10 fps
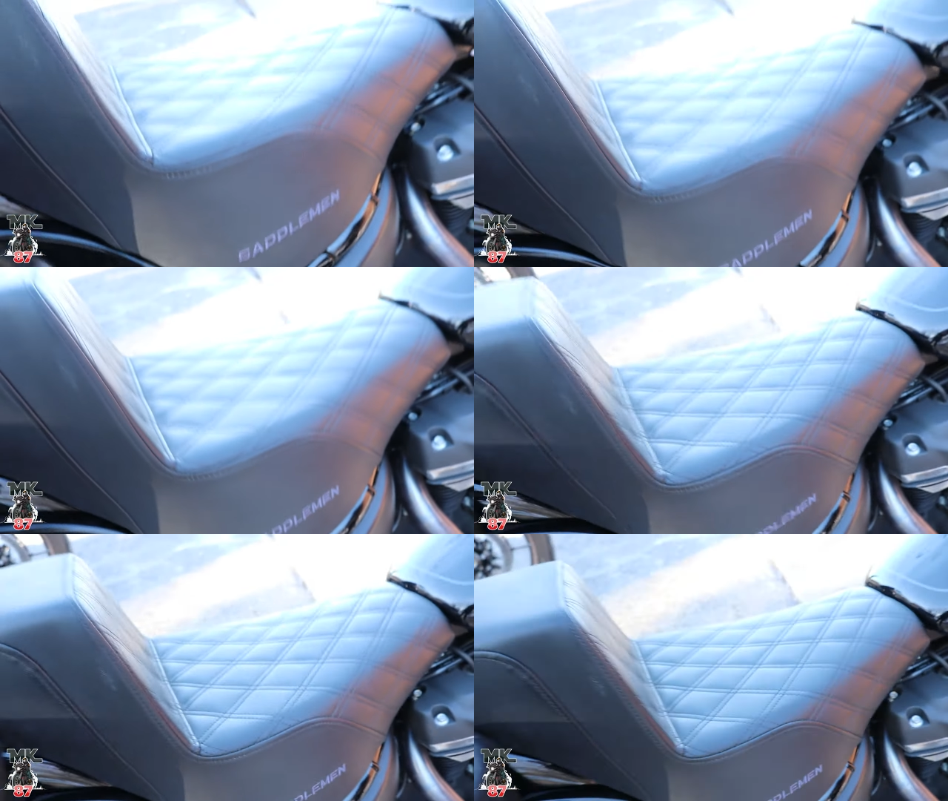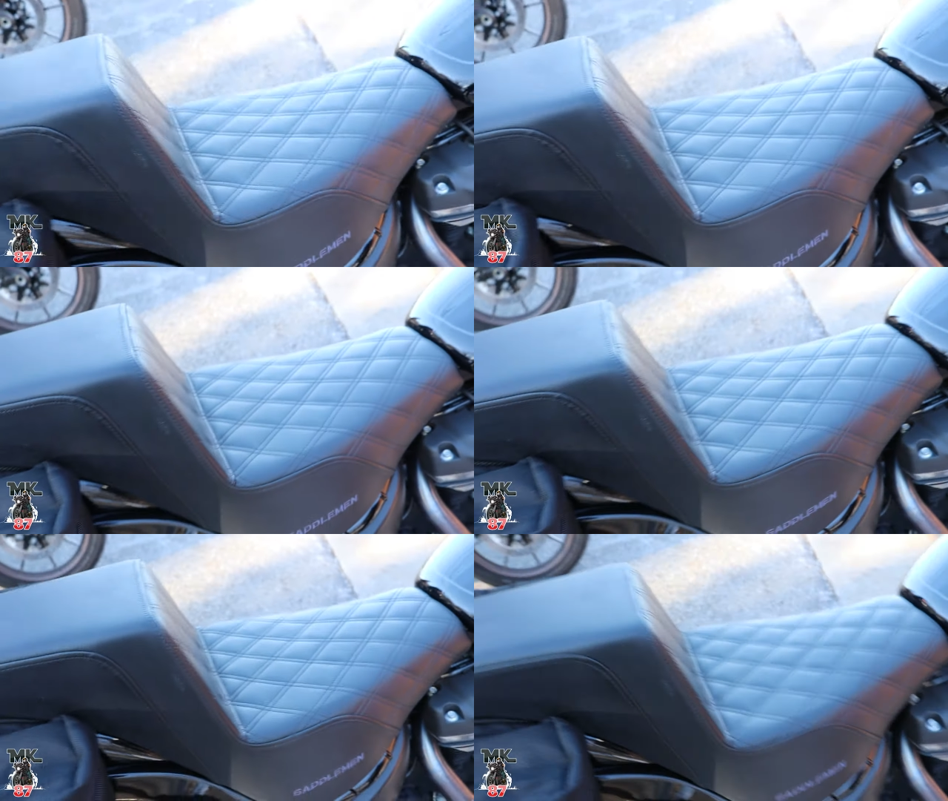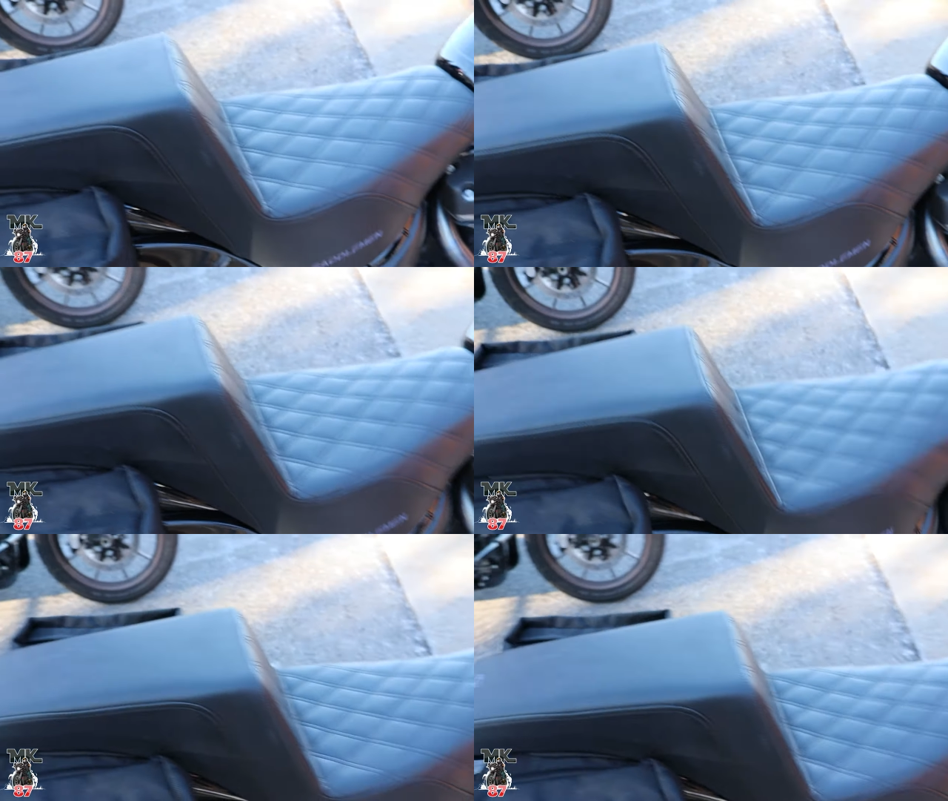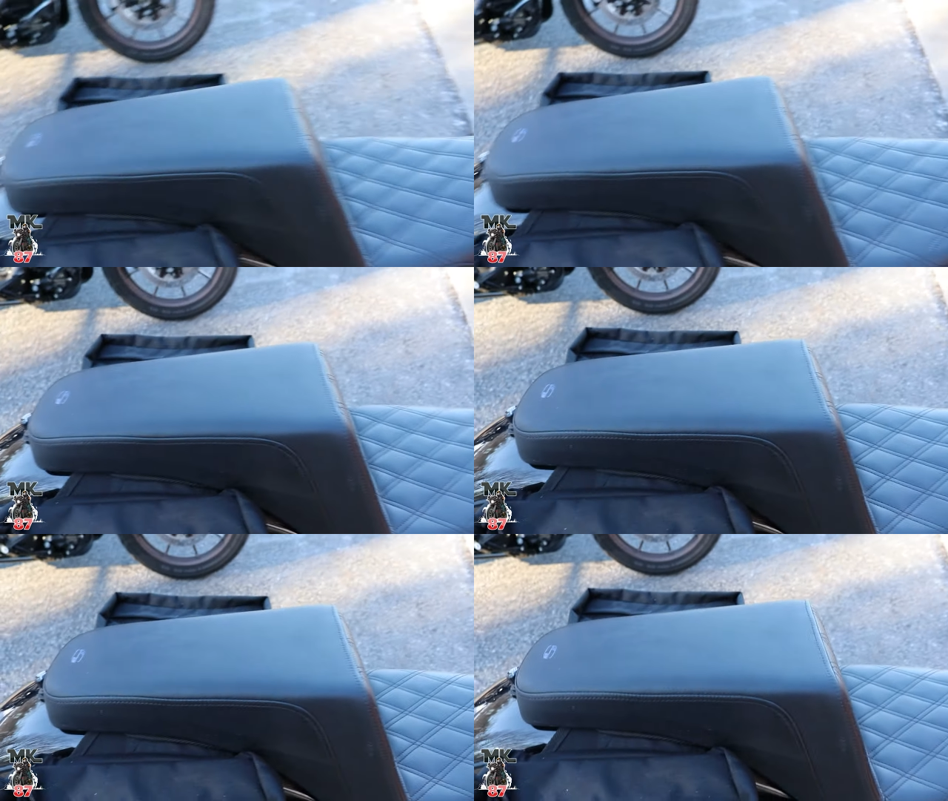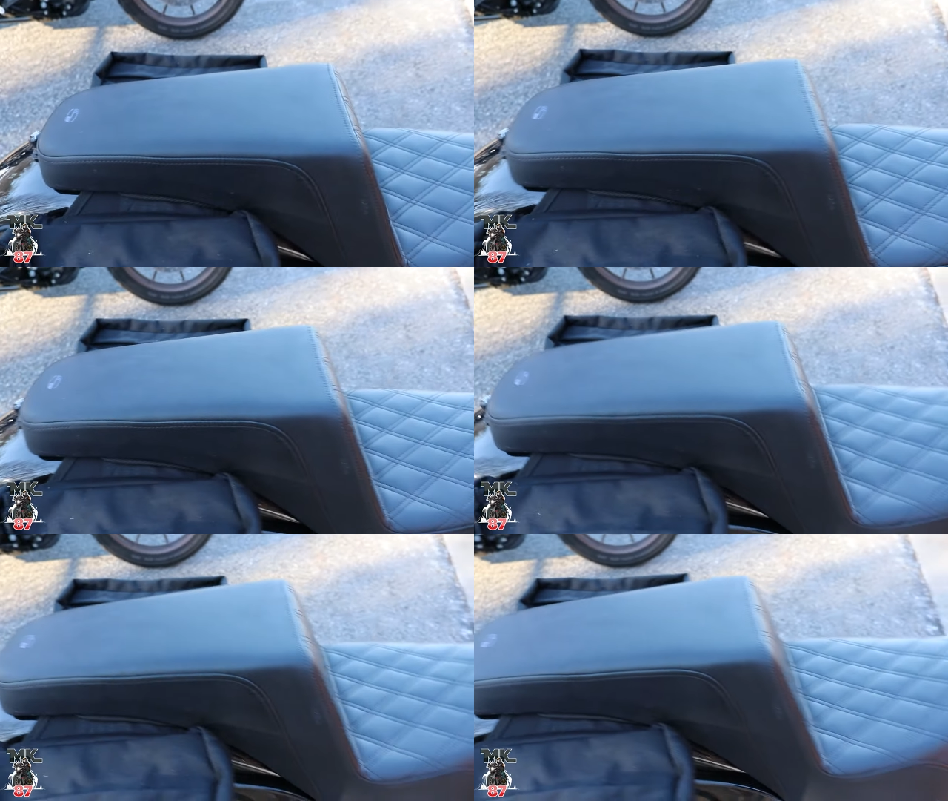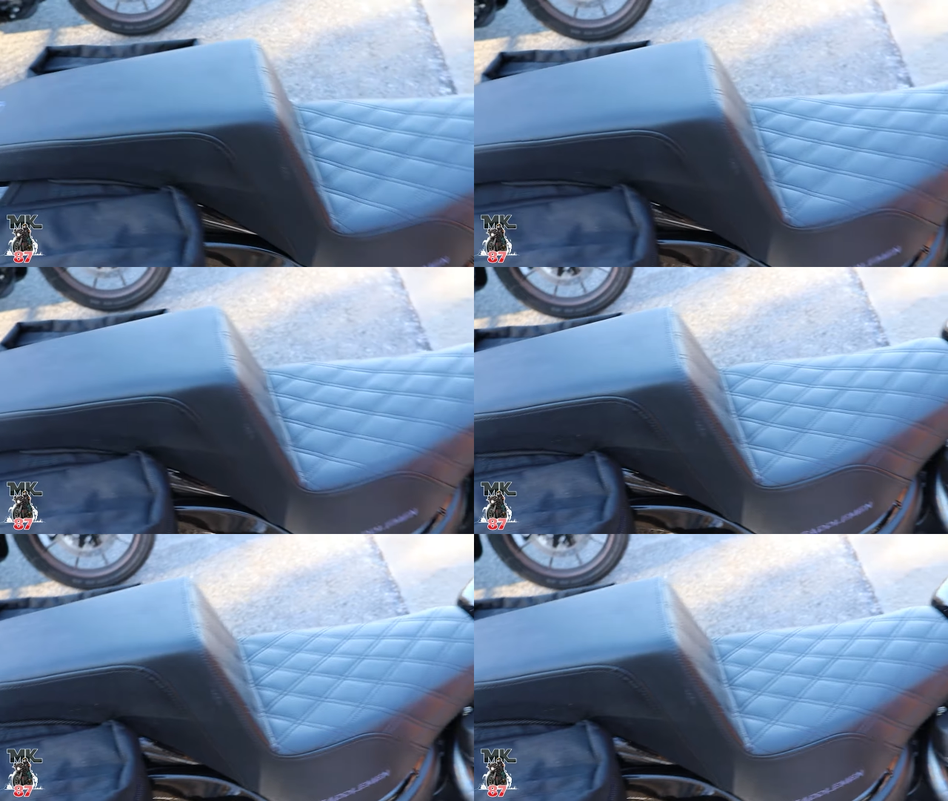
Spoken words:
[unreadable: no face in view]